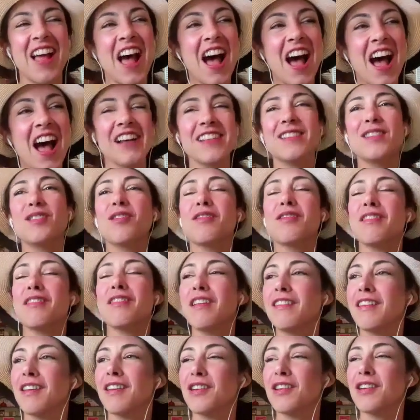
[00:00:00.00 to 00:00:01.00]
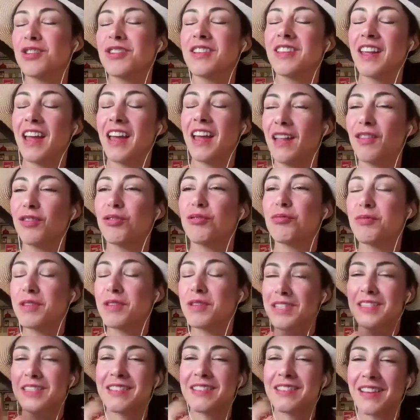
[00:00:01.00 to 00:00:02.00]
I still think they should get 3
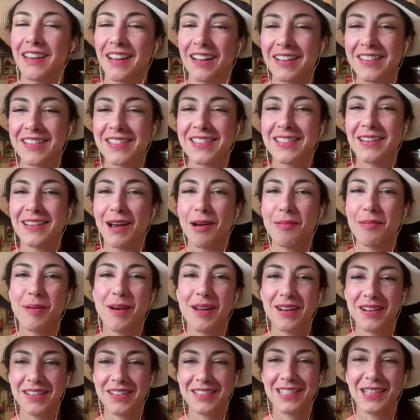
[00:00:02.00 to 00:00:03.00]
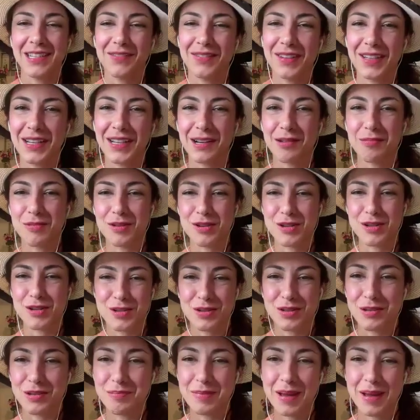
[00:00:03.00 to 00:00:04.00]
sticks up on a TV
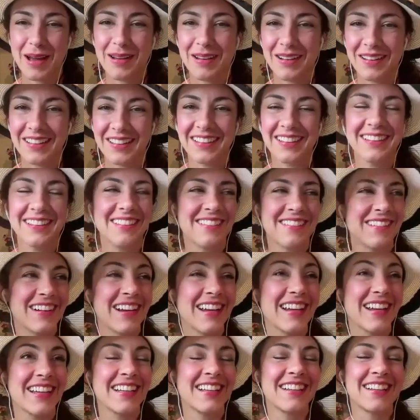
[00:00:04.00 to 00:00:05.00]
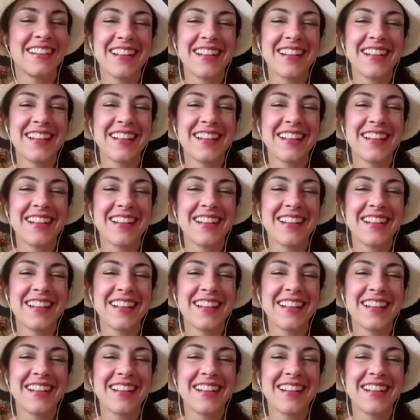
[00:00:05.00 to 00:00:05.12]
commercial about it, right?